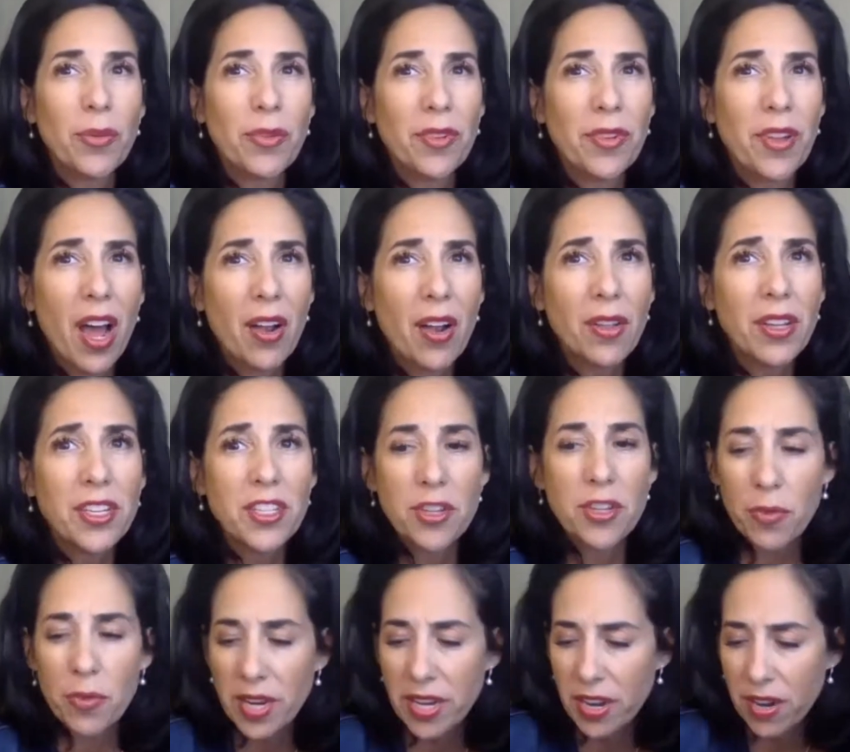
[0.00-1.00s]
not only
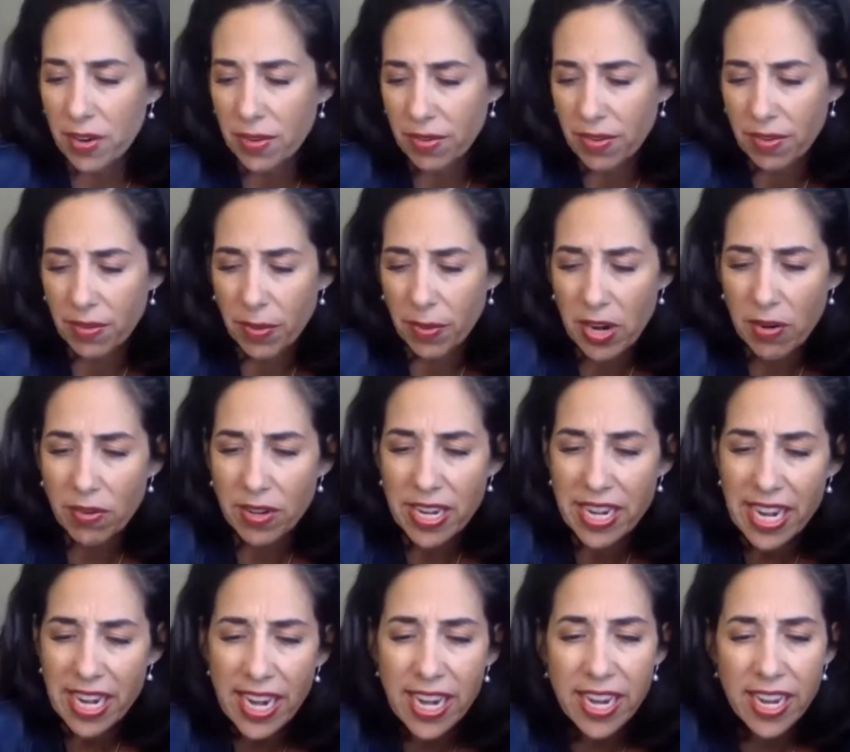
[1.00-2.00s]
do we don't
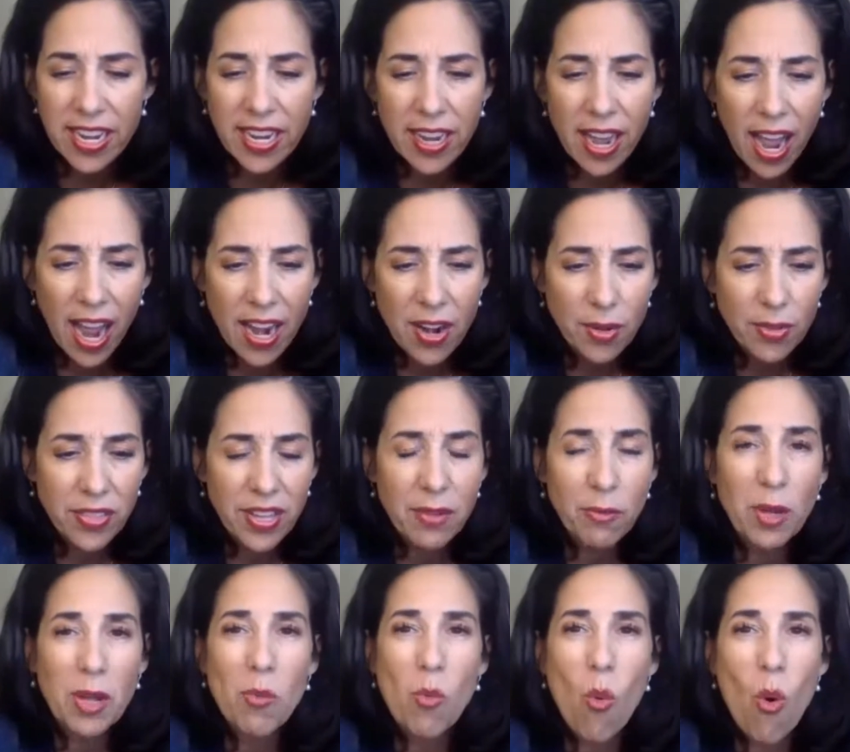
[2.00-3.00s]
need it, I don't think
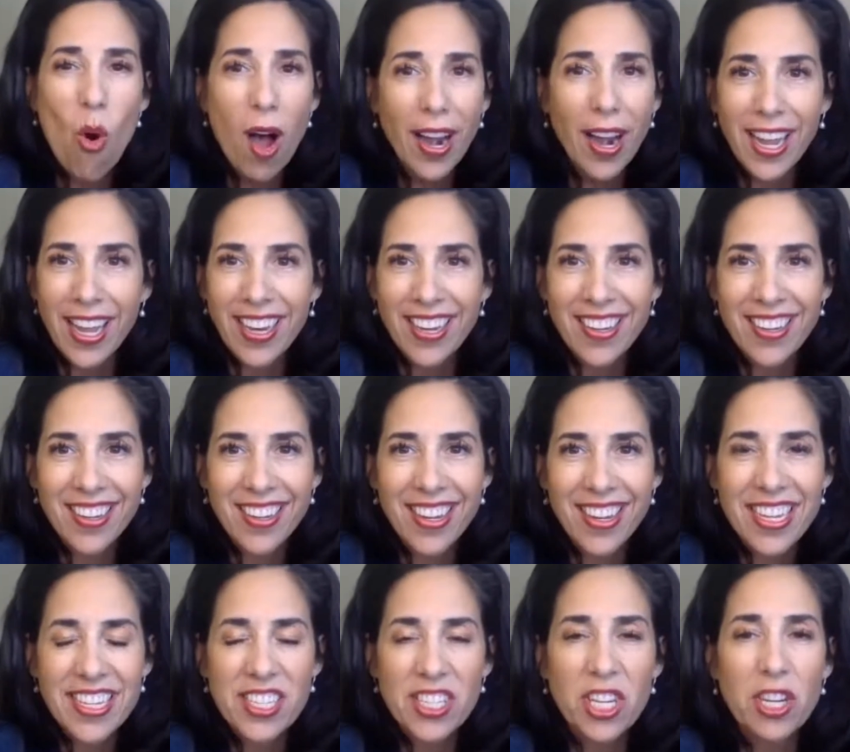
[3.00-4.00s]
we want it.
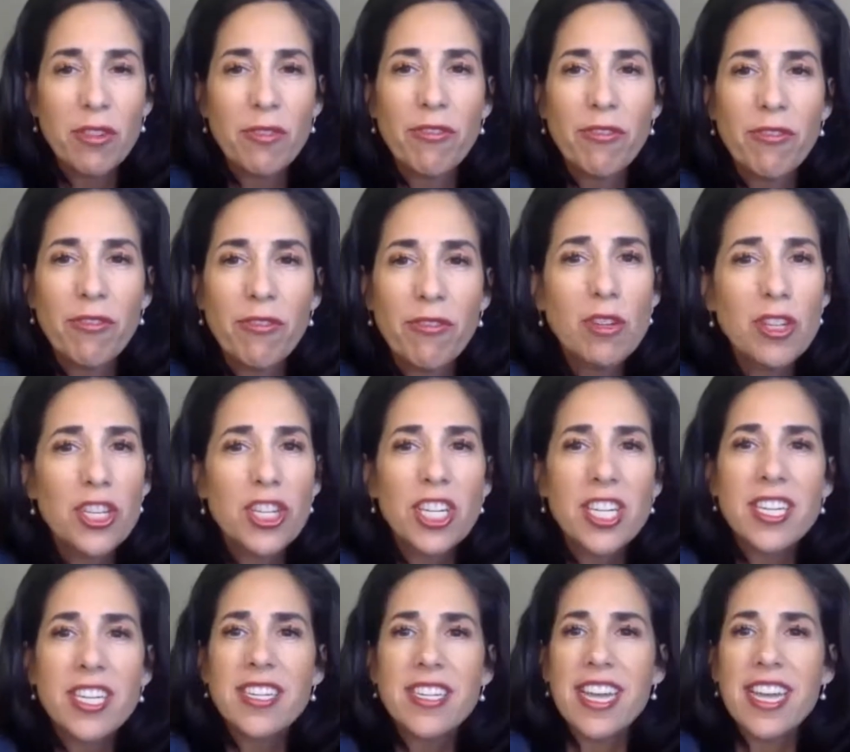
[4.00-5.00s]
It's
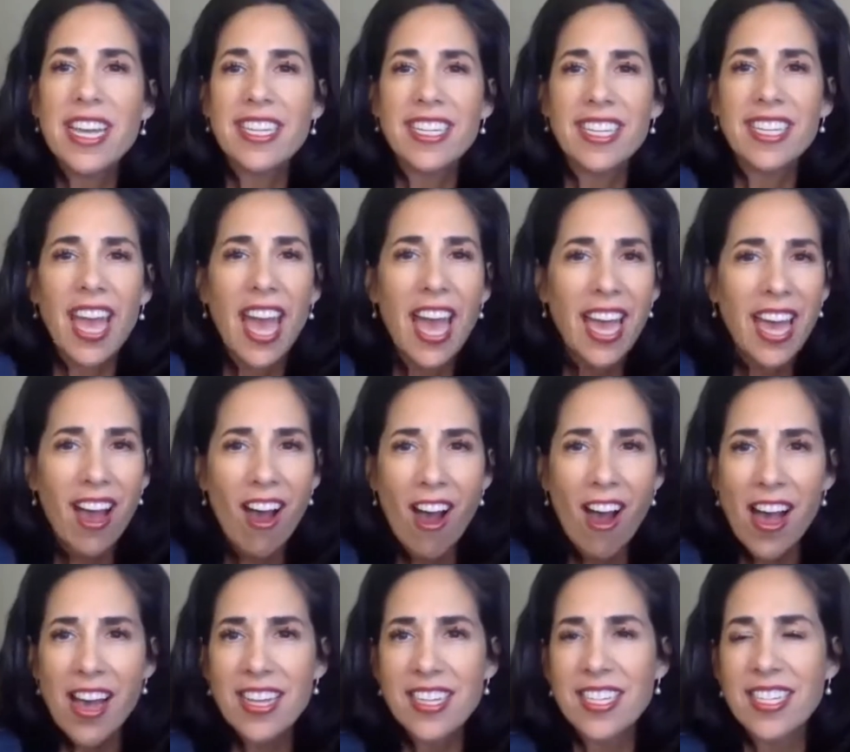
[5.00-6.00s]
confusion, it's
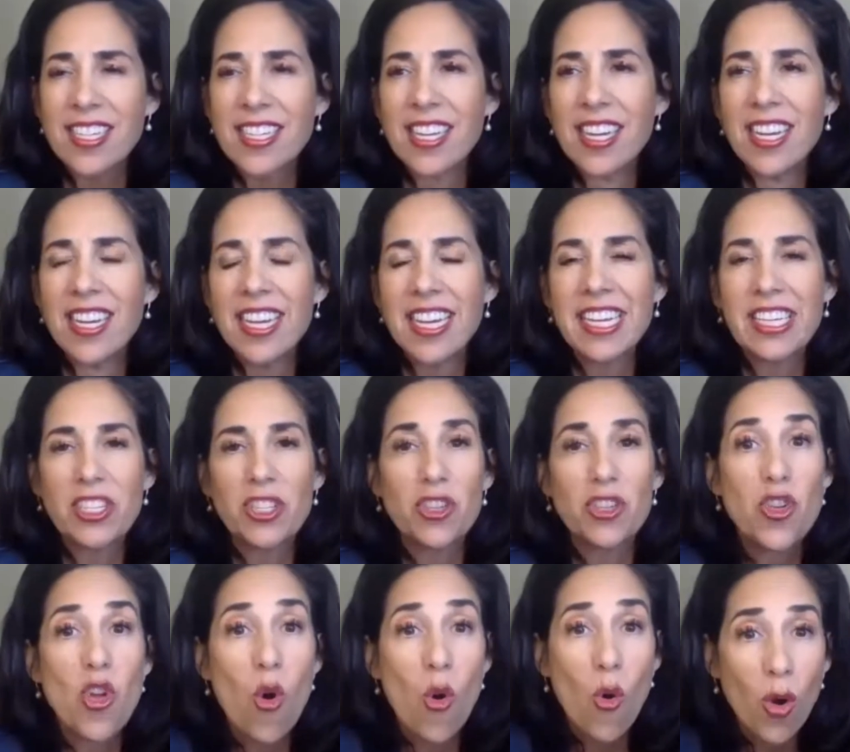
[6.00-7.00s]
chaos, it's
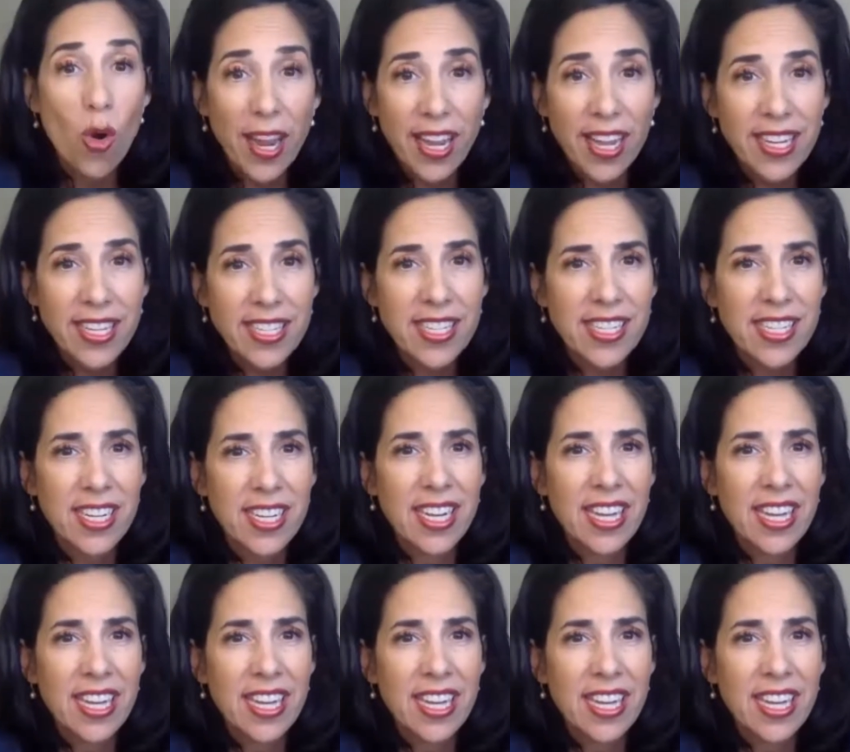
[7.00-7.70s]
noise.